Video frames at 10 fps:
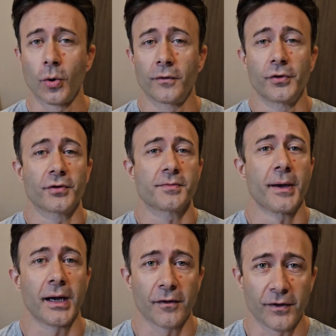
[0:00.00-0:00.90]
all of those
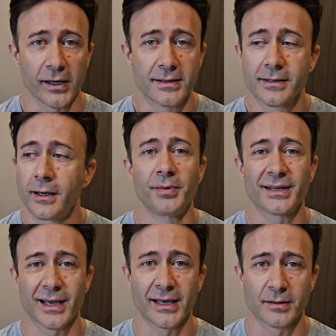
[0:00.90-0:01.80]
benefits,
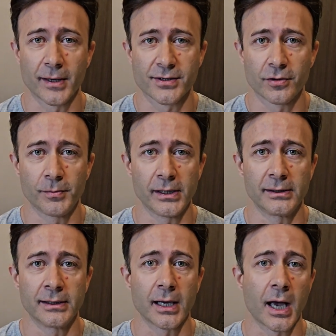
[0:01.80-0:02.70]
besides muscle
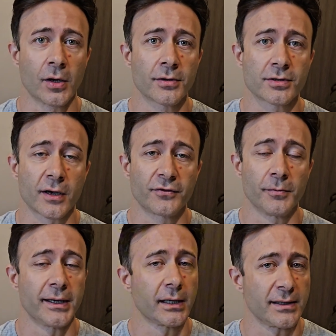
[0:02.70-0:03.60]
building, I also have to
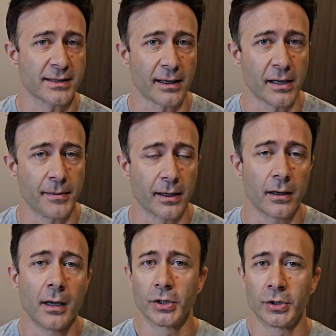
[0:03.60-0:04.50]
make a disclaimer.
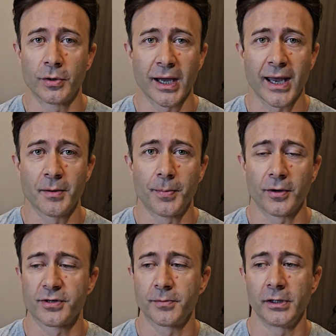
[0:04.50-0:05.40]
You can't
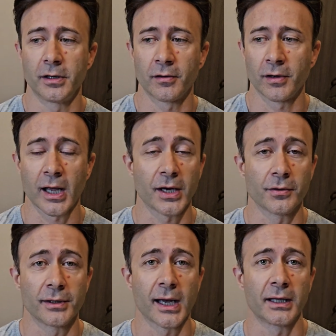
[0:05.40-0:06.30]
possibly rely
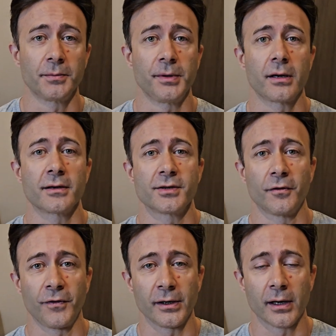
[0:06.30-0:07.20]
on that because
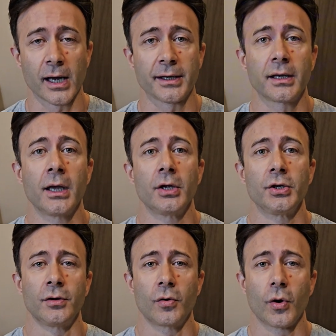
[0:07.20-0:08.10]
you feel like
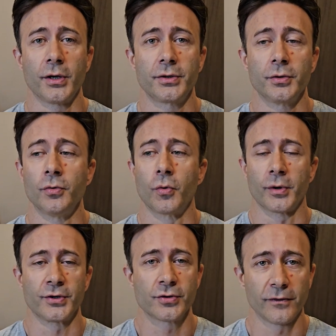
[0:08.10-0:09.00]
you're going to
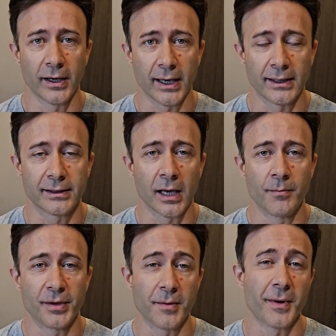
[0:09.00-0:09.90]
rejuvenate
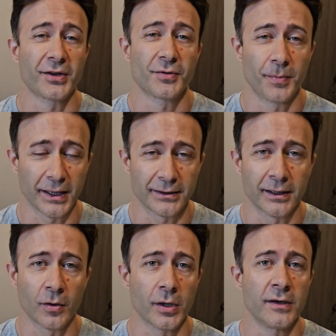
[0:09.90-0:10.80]
and be much
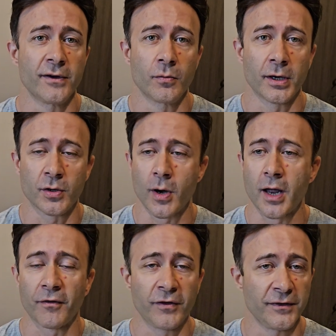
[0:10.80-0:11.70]
better even when you
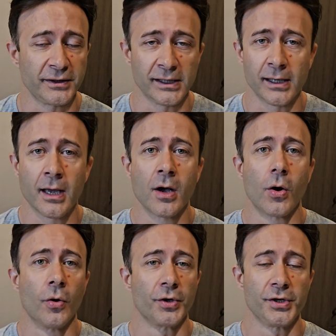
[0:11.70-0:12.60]
are fifty
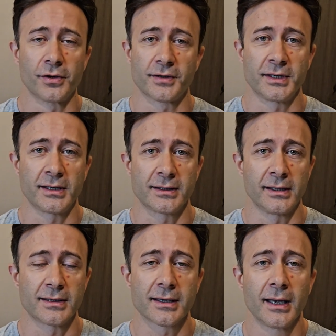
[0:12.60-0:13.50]
or in your
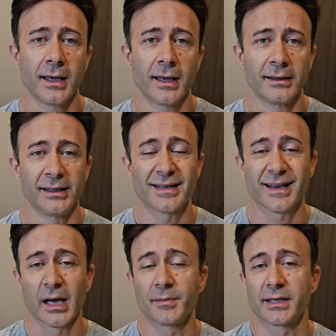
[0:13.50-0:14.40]
sixties. This
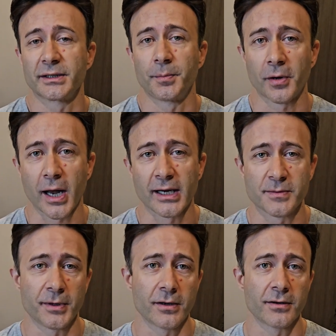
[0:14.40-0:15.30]
comes at a
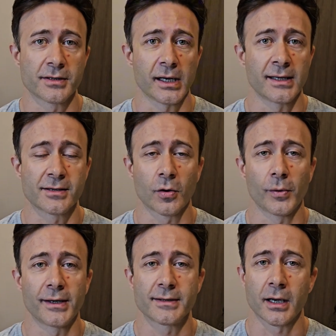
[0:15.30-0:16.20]
price because it's
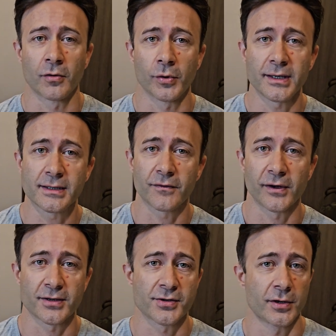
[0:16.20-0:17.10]
always a risk
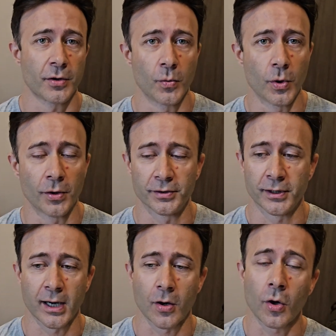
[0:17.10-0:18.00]
versus a reward.
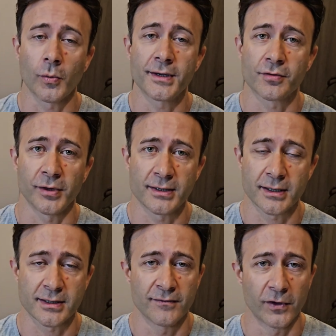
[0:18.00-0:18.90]
There are always
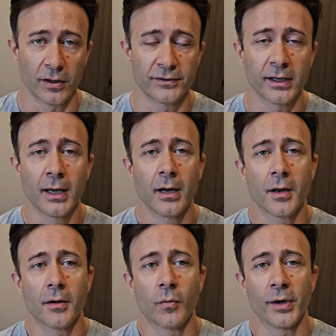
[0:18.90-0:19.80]
risks involved
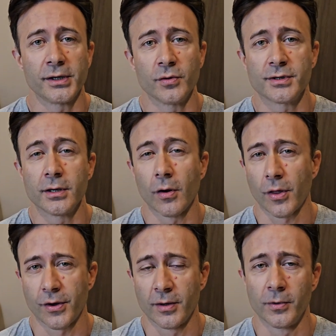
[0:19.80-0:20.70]
with using
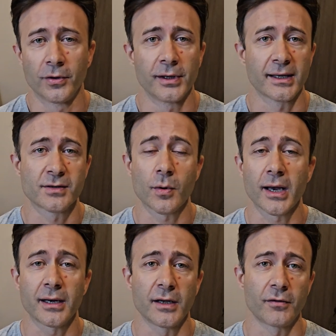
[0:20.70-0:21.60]
growth hormone. That's
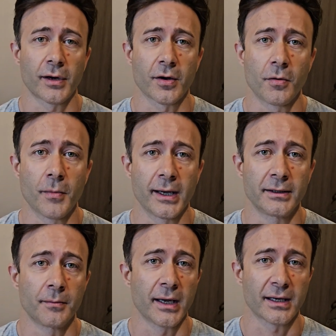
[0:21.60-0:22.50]
why I never
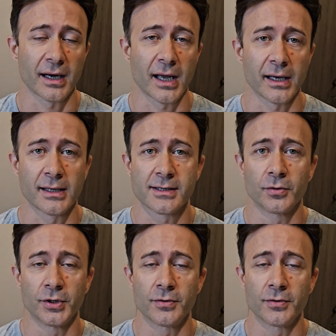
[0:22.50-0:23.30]
recommend my clients to